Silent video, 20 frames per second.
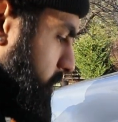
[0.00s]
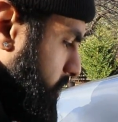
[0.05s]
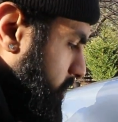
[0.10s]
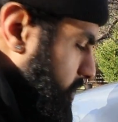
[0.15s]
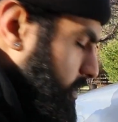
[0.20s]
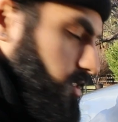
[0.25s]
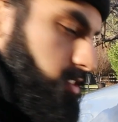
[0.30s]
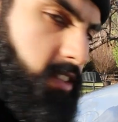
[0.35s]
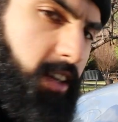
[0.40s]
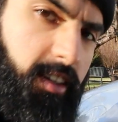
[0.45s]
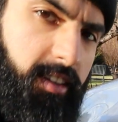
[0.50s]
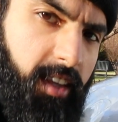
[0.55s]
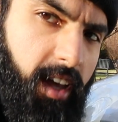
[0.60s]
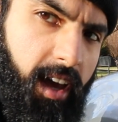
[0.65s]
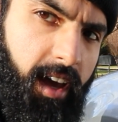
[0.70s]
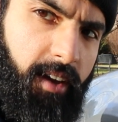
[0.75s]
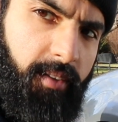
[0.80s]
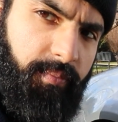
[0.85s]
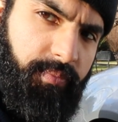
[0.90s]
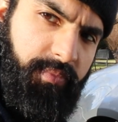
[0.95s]
And just like
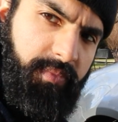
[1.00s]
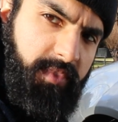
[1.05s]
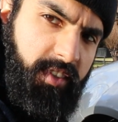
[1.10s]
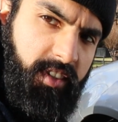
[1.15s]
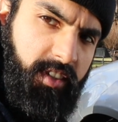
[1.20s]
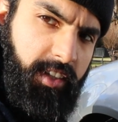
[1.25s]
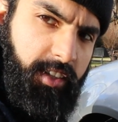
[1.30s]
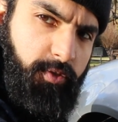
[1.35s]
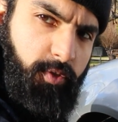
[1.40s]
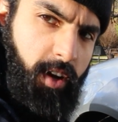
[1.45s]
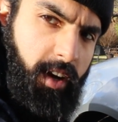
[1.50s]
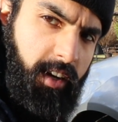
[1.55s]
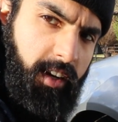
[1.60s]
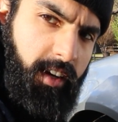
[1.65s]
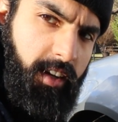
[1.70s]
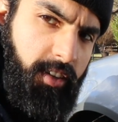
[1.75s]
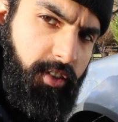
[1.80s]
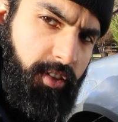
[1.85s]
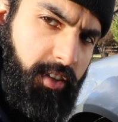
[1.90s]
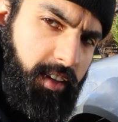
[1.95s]
that, click right
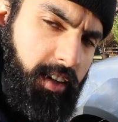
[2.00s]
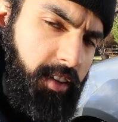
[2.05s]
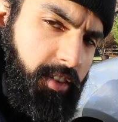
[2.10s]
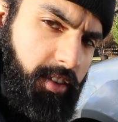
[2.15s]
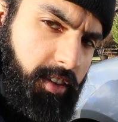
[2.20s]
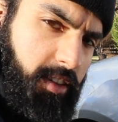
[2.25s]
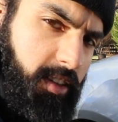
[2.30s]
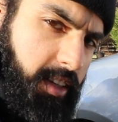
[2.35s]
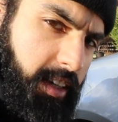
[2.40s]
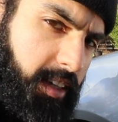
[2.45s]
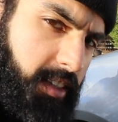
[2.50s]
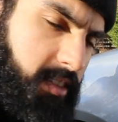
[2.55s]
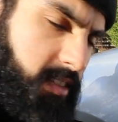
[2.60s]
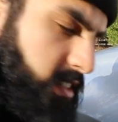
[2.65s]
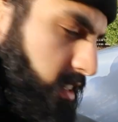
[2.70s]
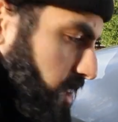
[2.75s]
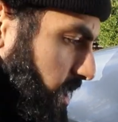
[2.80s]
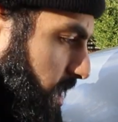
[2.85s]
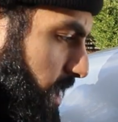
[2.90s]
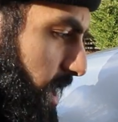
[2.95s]
in. You can hear the clicks
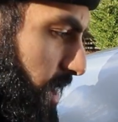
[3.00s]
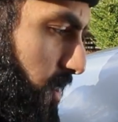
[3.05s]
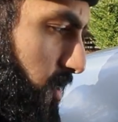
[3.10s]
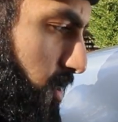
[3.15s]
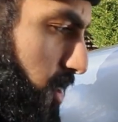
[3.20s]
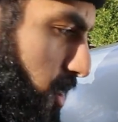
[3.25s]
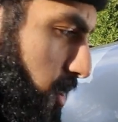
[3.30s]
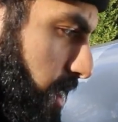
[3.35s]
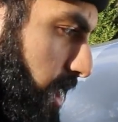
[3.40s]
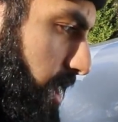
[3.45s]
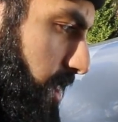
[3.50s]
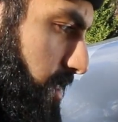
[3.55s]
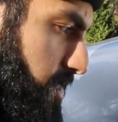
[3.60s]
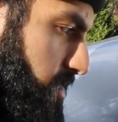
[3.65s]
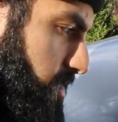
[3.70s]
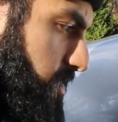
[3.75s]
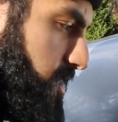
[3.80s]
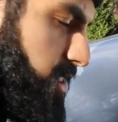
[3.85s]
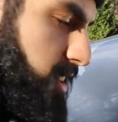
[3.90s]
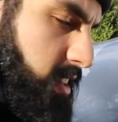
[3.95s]
and you'll know that
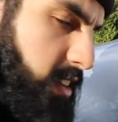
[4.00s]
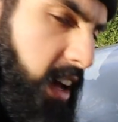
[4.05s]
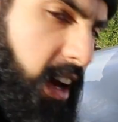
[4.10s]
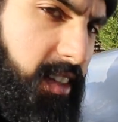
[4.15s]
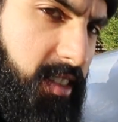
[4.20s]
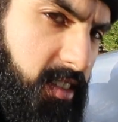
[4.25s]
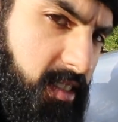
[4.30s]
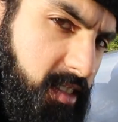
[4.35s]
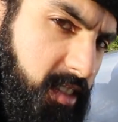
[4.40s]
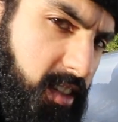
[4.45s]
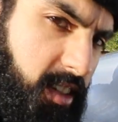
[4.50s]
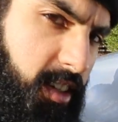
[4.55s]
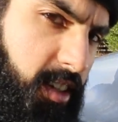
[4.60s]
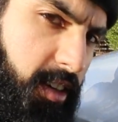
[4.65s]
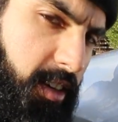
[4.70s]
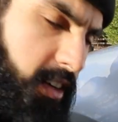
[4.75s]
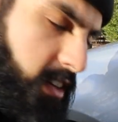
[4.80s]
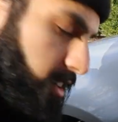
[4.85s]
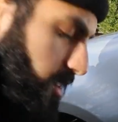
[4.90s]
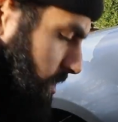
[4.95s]
it's nice and secure.